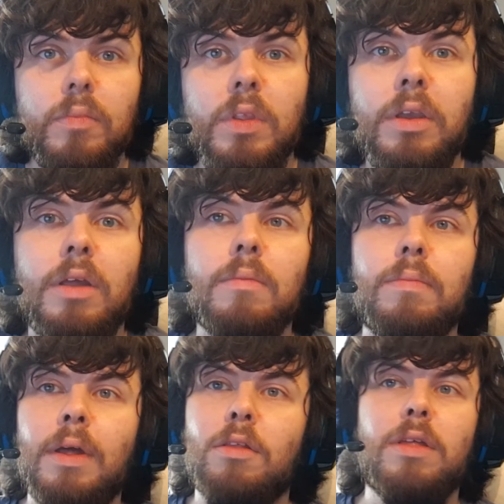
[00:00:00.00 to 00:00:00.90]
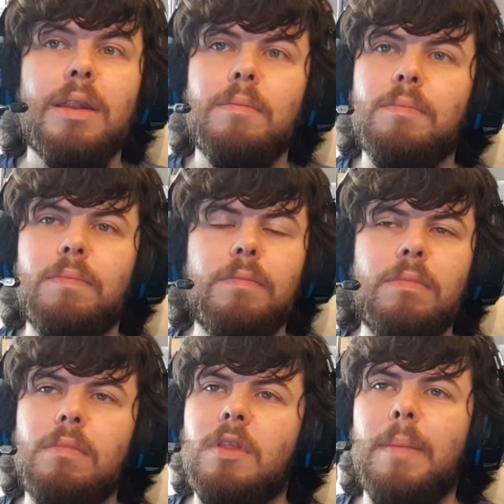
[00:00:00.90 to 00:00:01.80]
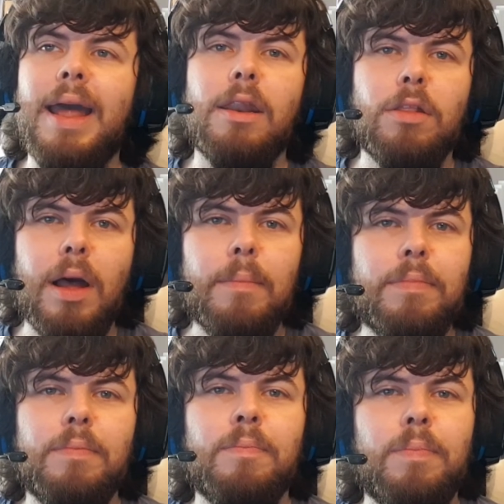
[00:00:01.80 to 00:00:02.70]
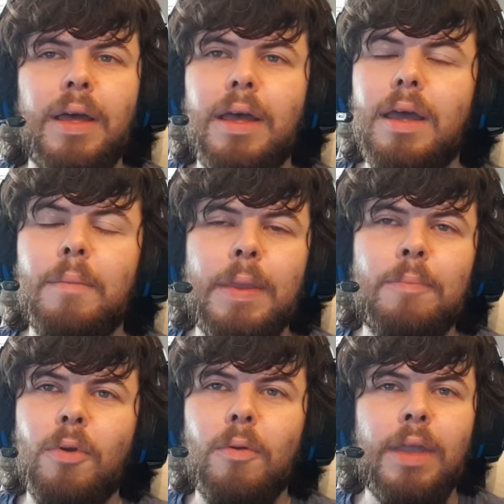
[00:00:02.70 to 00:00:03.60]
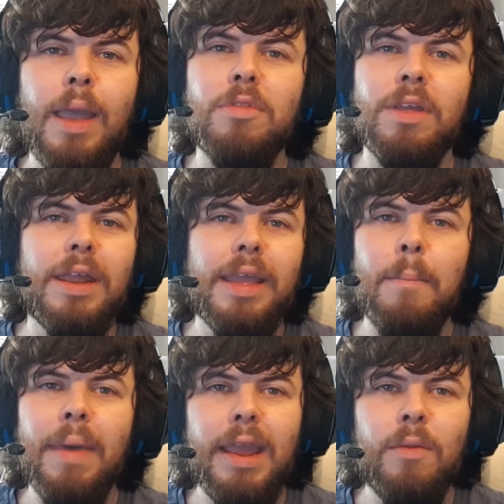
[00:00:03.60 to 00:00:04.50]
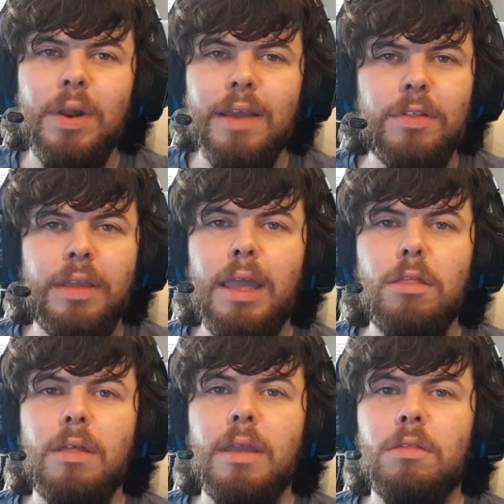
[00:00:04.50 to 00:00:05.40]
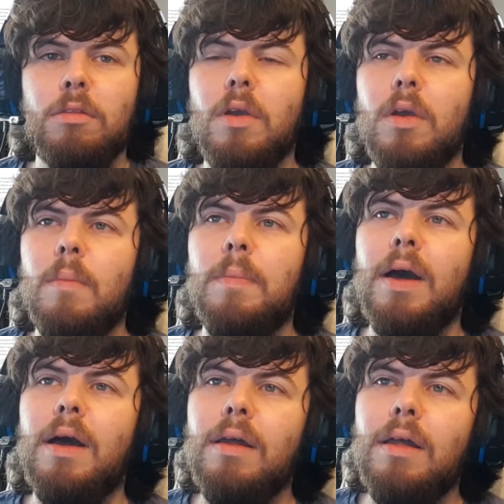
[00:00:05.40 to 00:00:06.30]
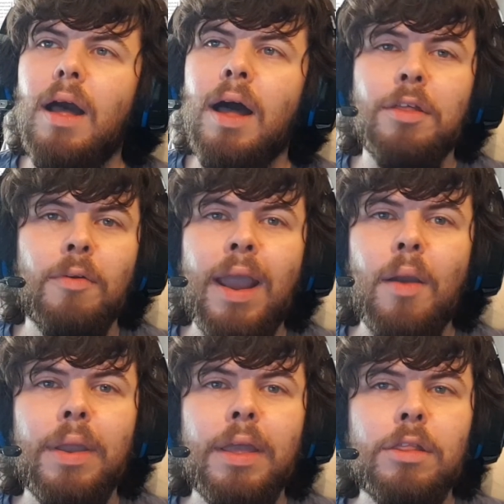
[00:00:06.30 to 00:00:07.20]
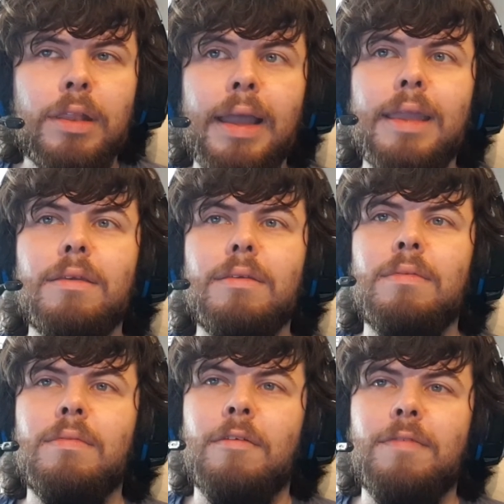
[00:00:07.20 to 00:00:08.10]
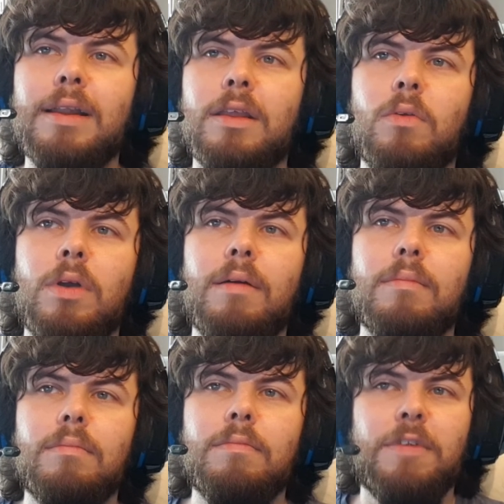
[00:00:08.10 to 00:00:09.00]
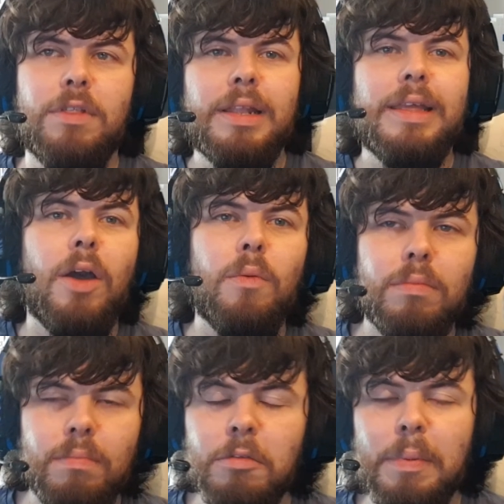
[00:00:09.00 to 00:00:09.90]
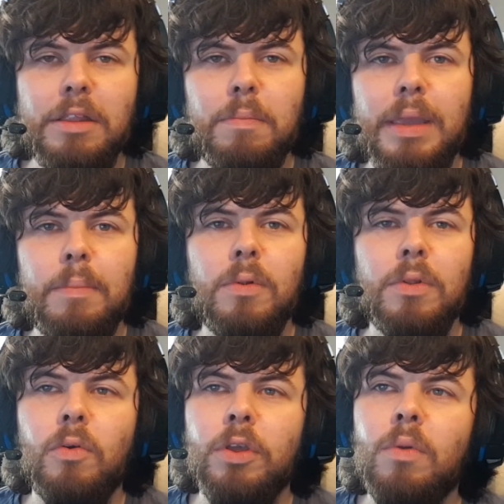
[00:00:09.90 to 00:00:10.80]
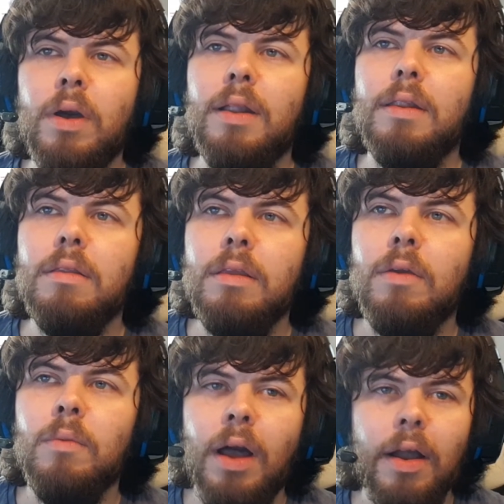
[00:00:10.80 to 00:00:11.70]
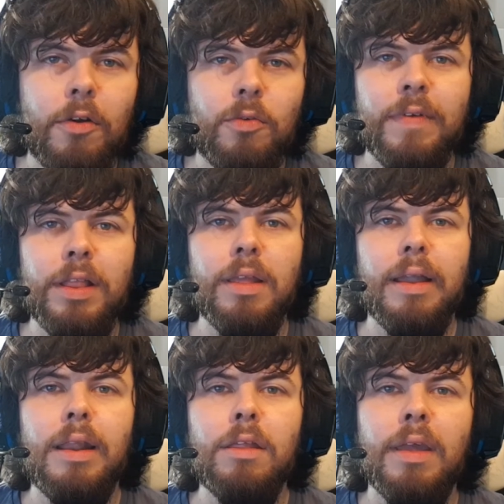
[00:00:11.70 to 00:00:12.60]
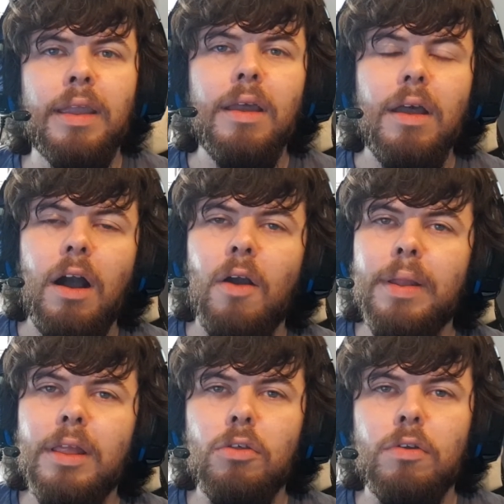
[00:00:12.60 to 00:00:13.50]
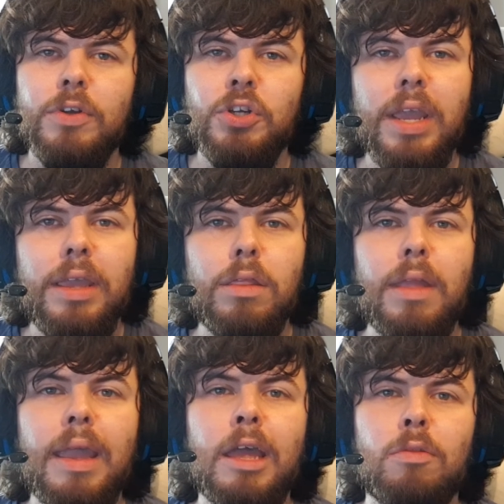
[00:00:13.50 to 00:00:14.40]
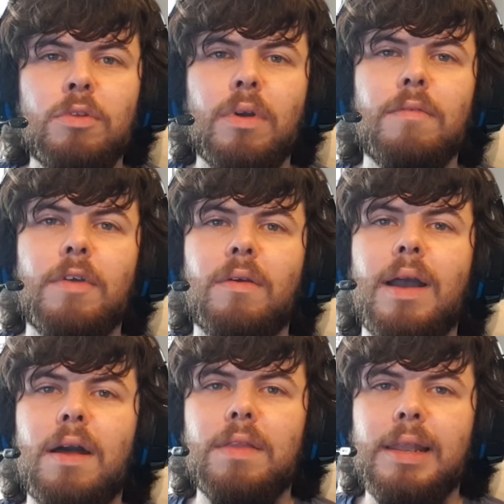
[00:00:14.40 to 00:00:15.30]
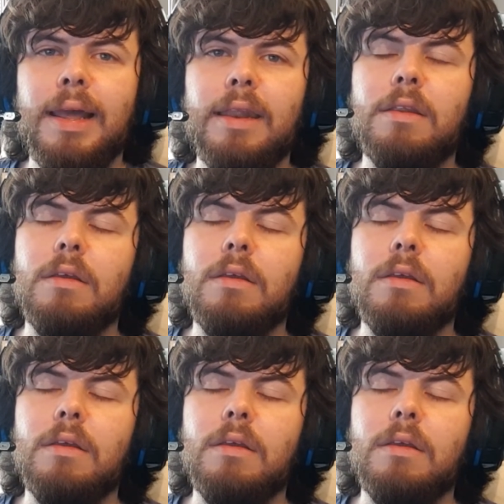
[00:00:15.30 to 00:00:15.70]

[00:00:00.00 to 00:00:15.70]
As you said, demand is up, games are going to get made, whatever the case things, but other areas like the fact that you can't physically go and speak to people, or you can't go to events, that kind of thing, are in a sort of a shaky state as we try and figure out how they land.